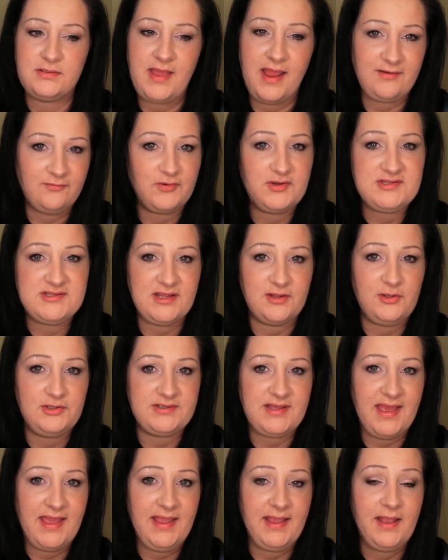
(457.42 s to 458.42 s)
every single
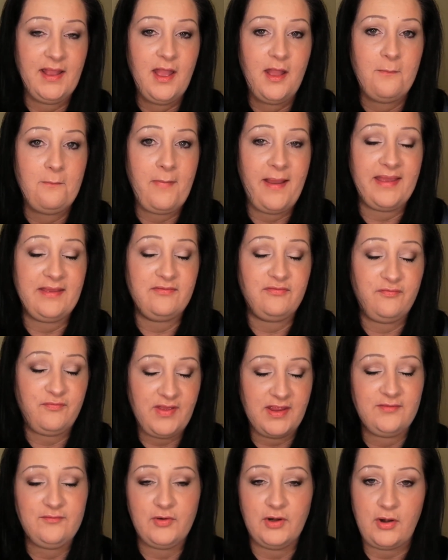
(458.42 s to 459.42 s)
day. My
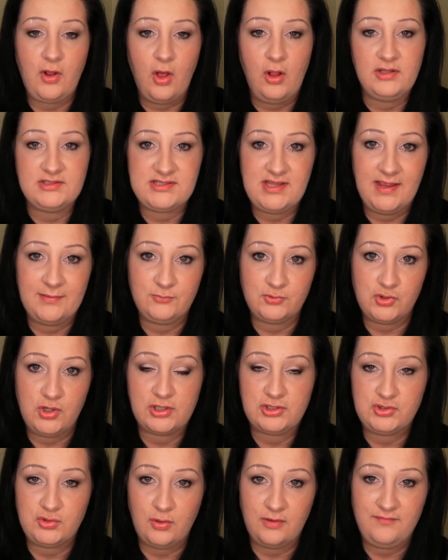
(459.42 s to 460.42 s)
favorite all-time
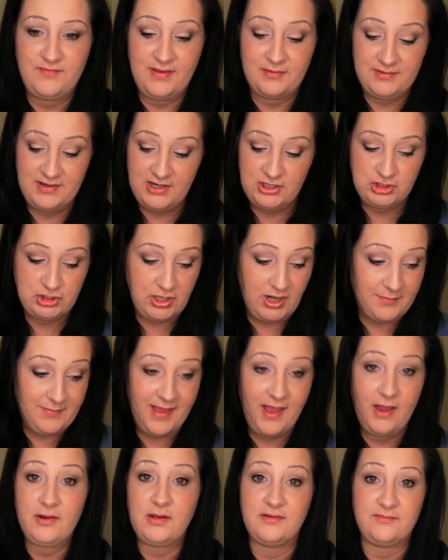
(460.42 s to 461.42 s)
drugstore foundation I'm
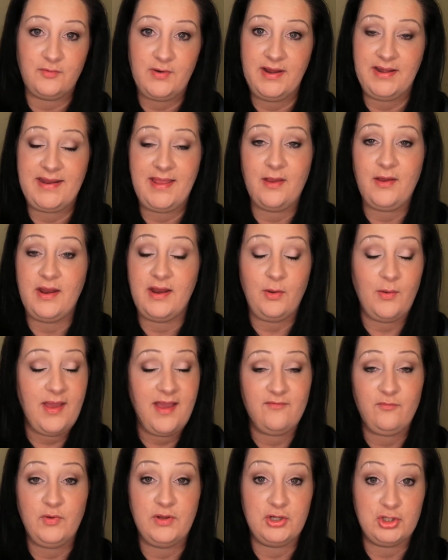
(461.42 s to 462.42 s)
out of right now, I don't
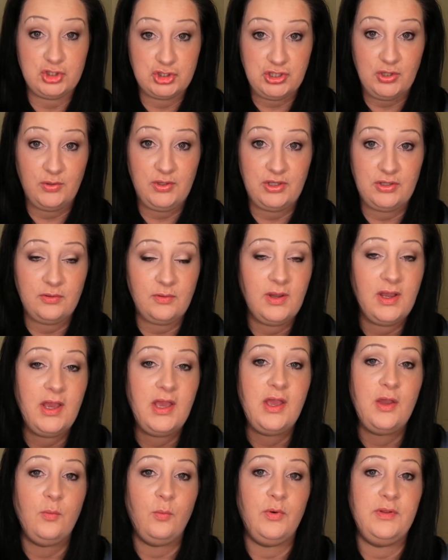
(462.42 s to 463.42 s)
have one to show you,
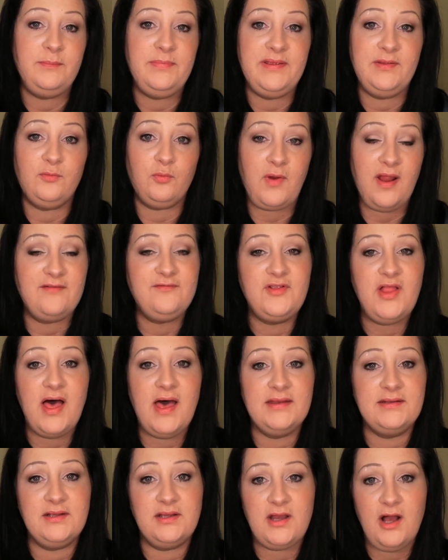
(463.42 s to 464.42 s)
would be
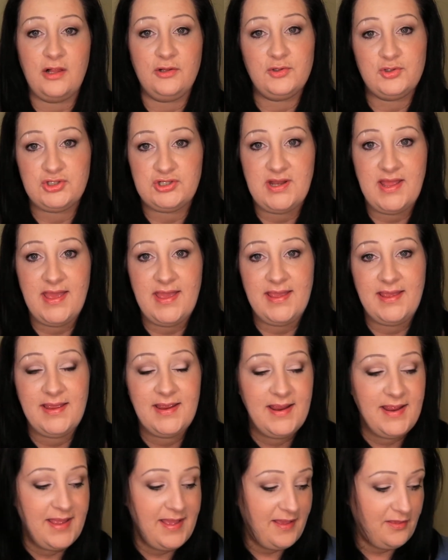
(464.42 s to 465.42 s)
Revlon Colorstay.
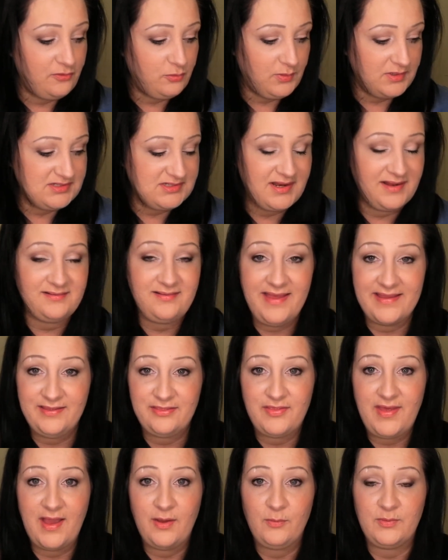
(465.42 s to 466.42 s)
And the reason I like
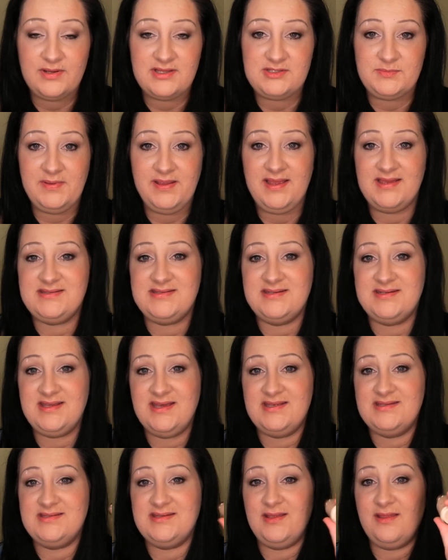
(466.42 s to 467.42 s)
that one is because it
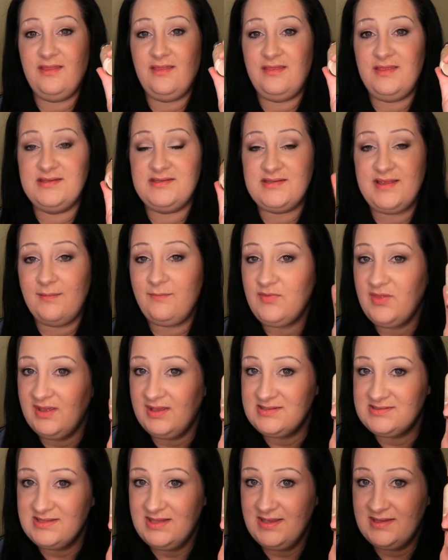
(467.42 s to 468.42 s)
does the same thing
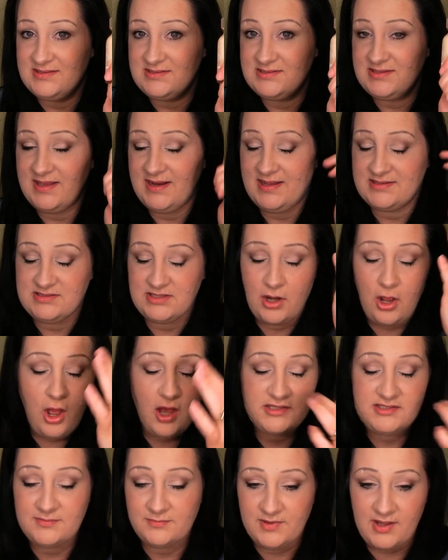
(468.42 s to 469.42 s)
as this. It has an
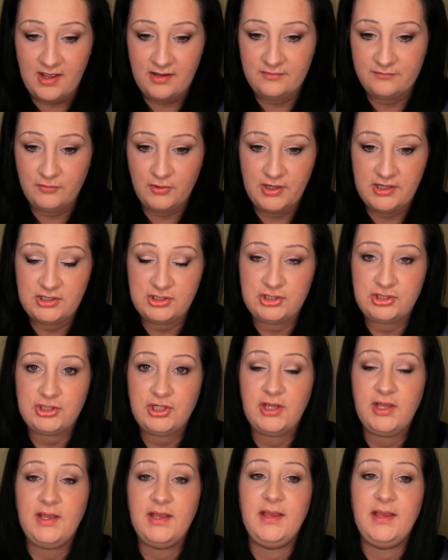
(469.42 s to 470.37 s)
awesome coverage.